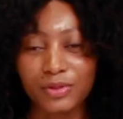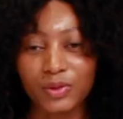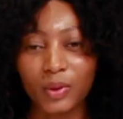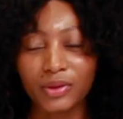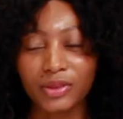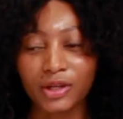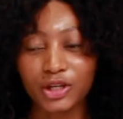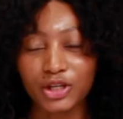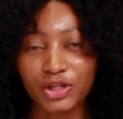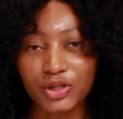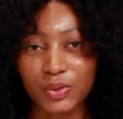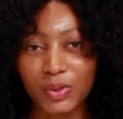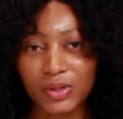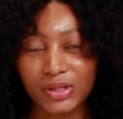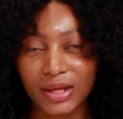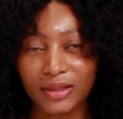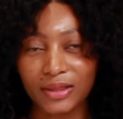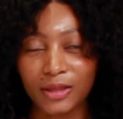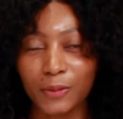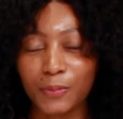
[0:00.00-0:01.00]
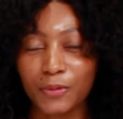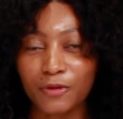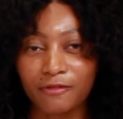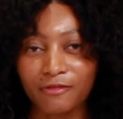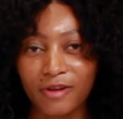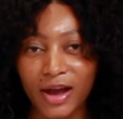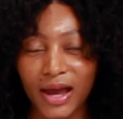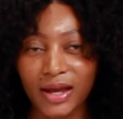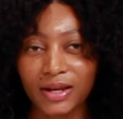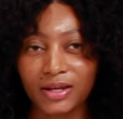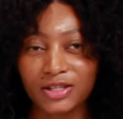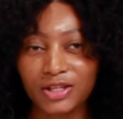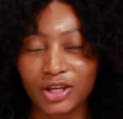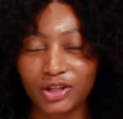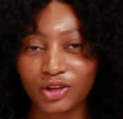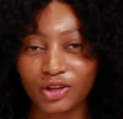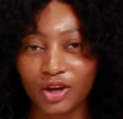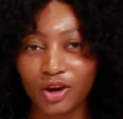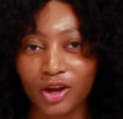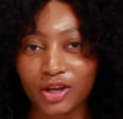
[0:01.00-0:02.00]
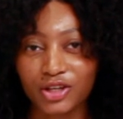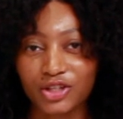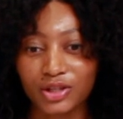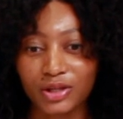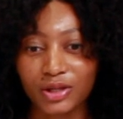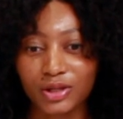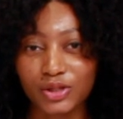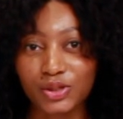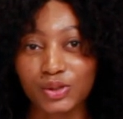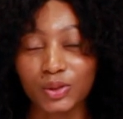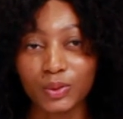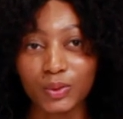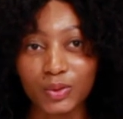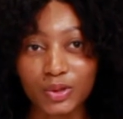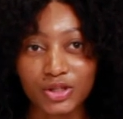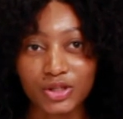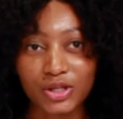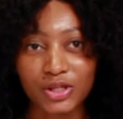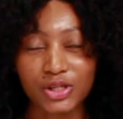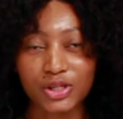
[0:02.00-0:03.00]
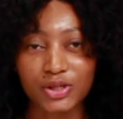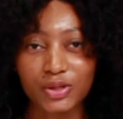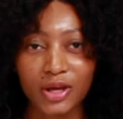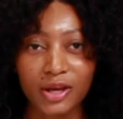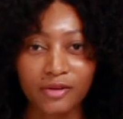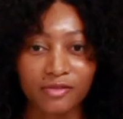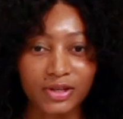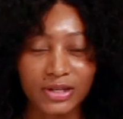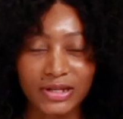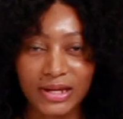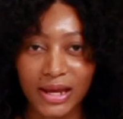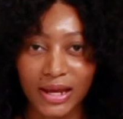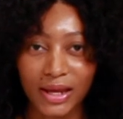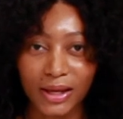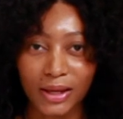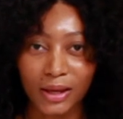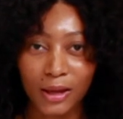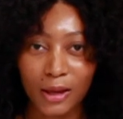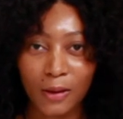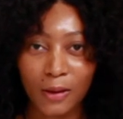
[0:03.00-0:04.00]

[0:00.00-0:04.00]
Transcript: So what they do is that they provide technological solutions to everyday